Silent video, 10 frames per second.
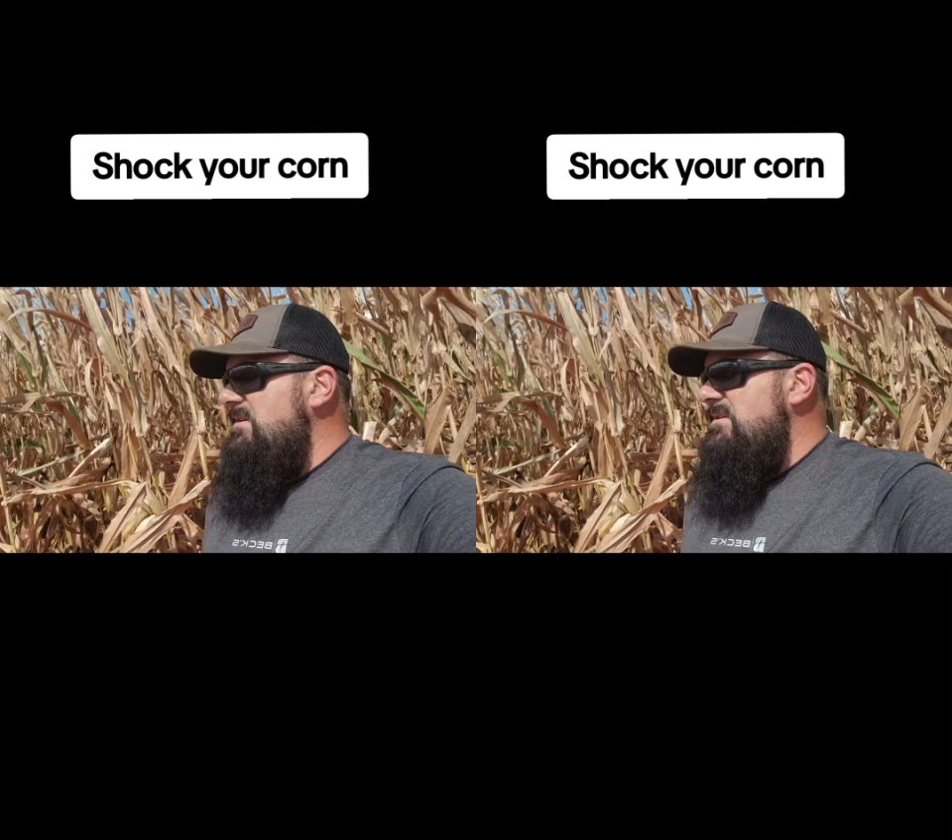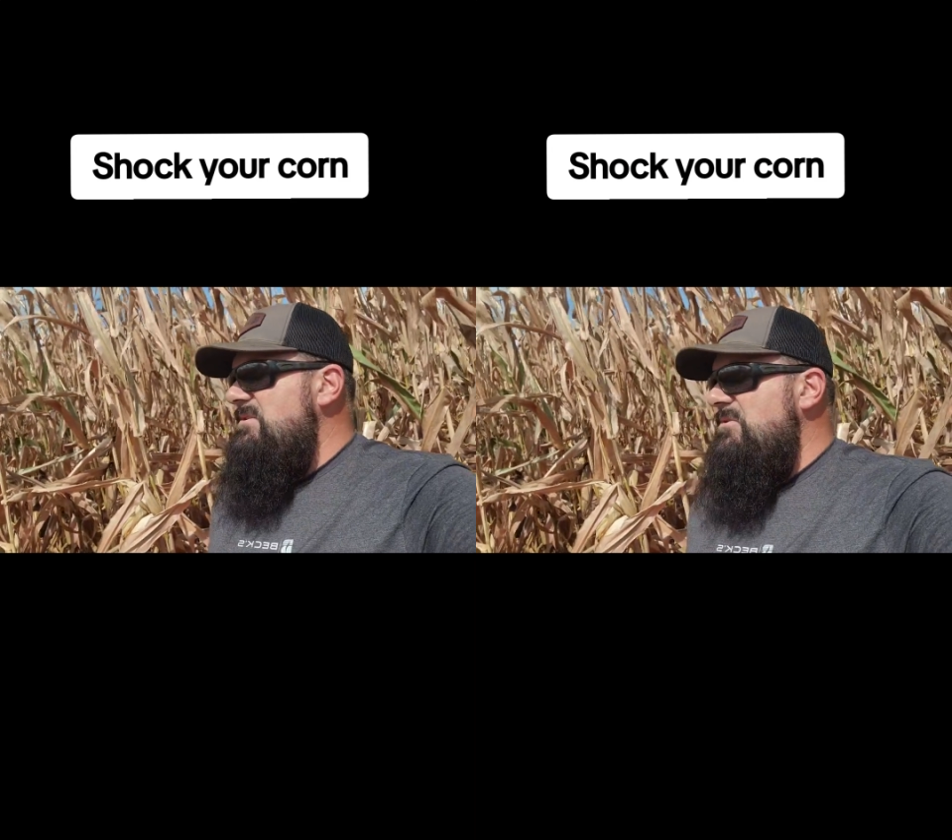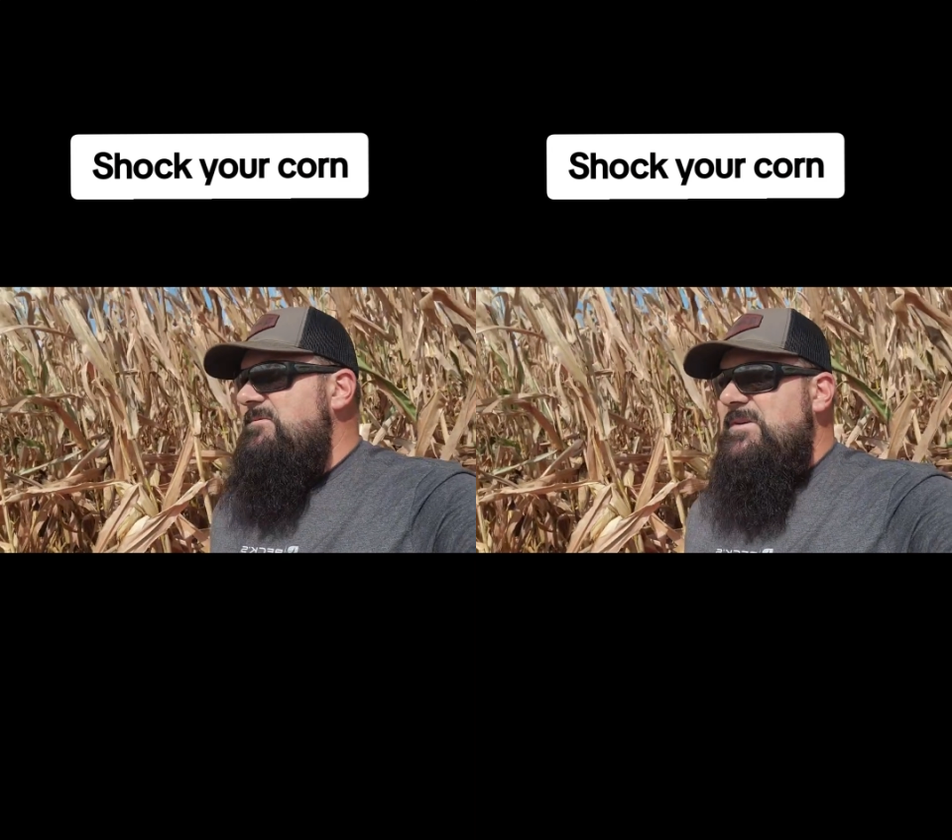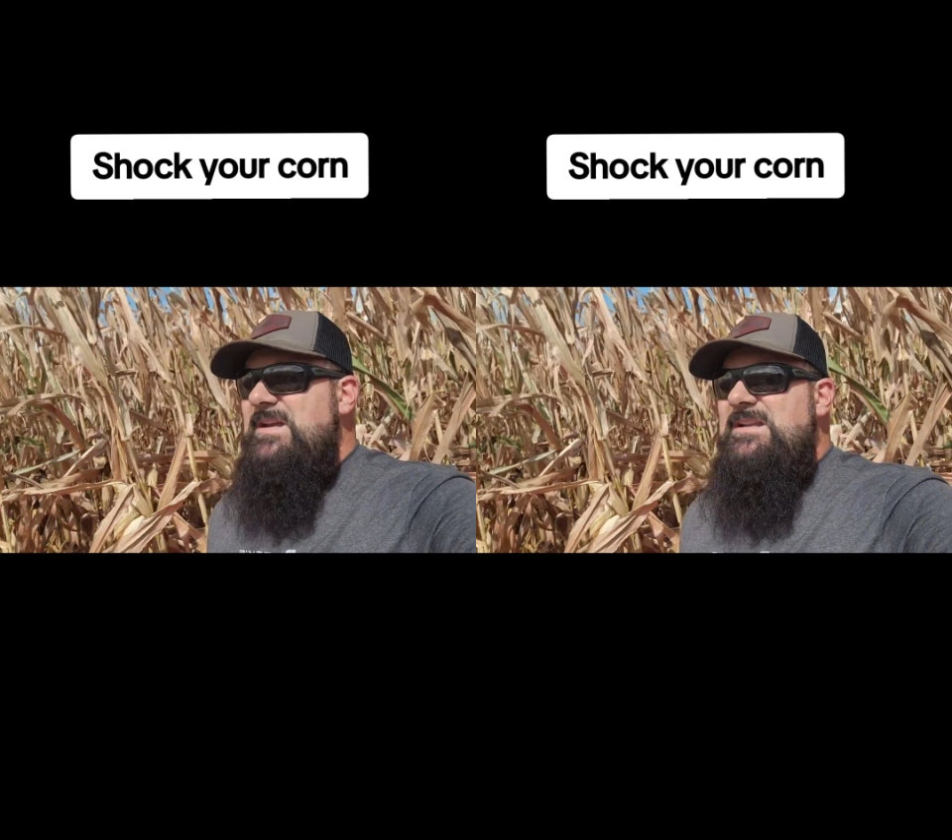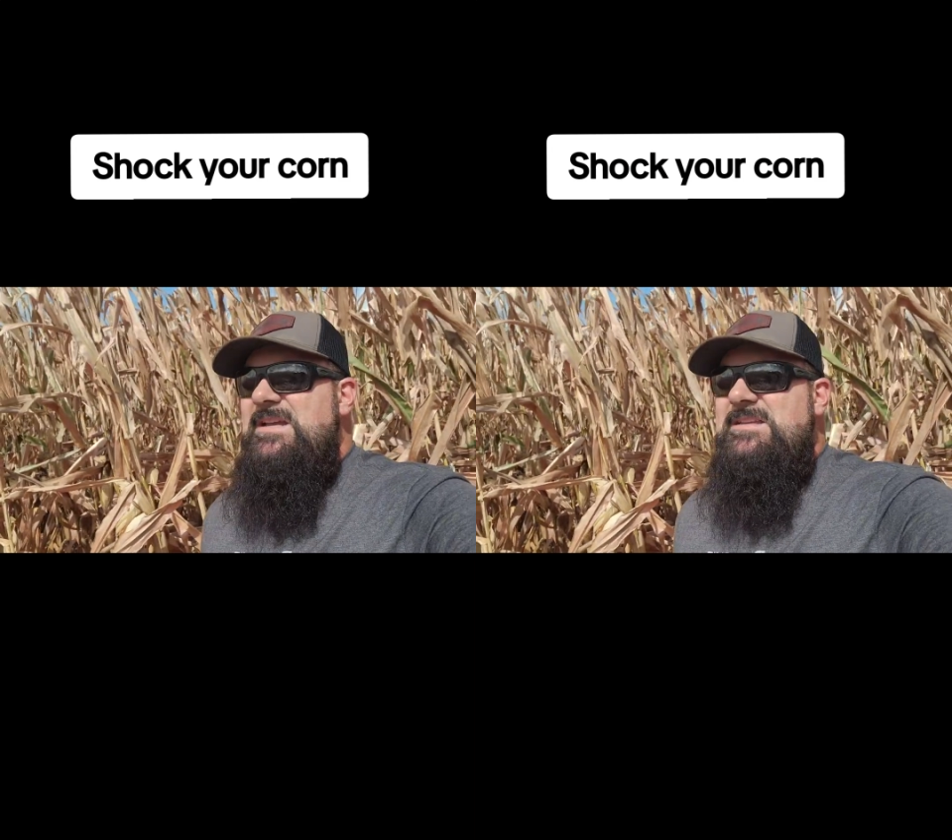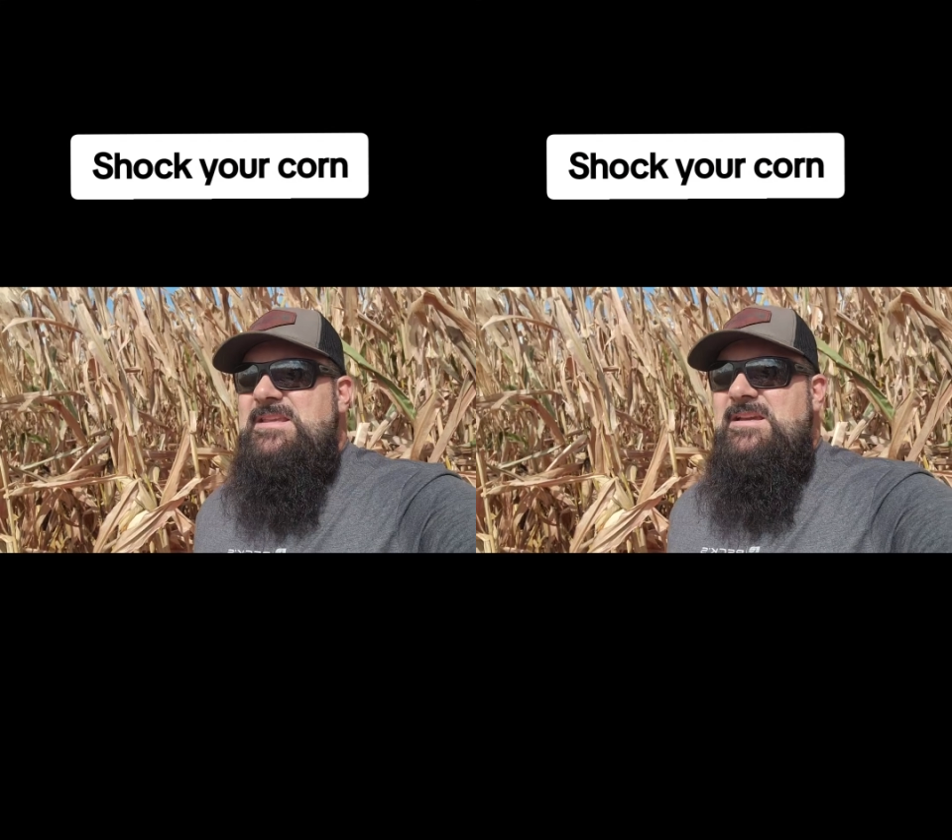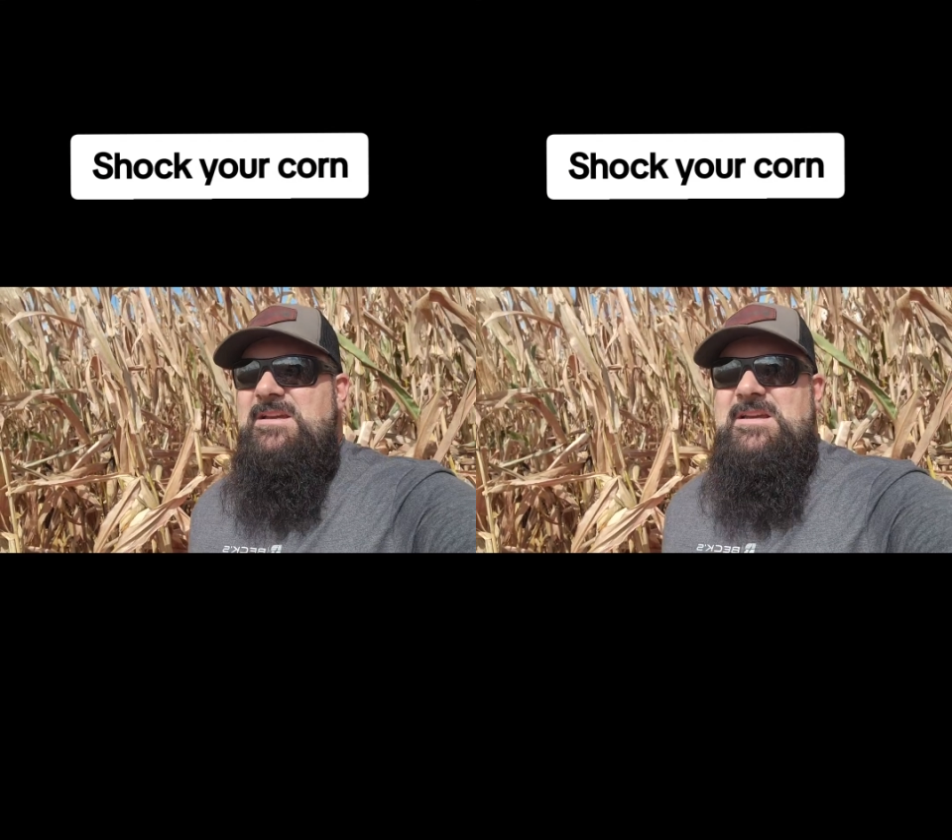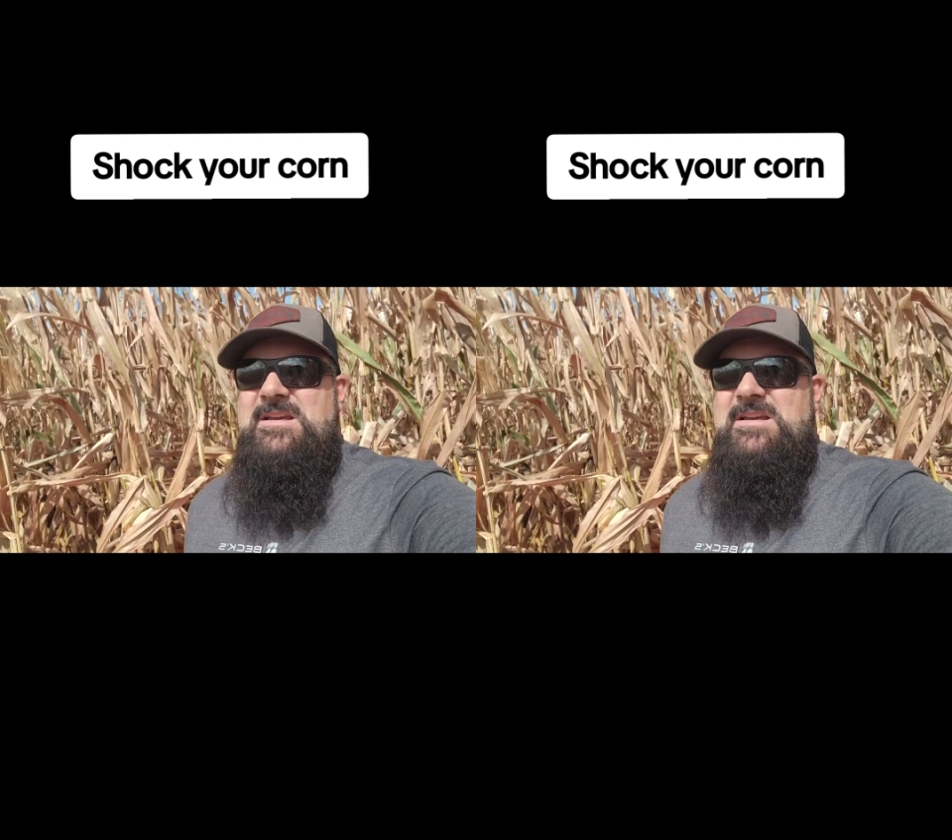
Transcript: So forget like the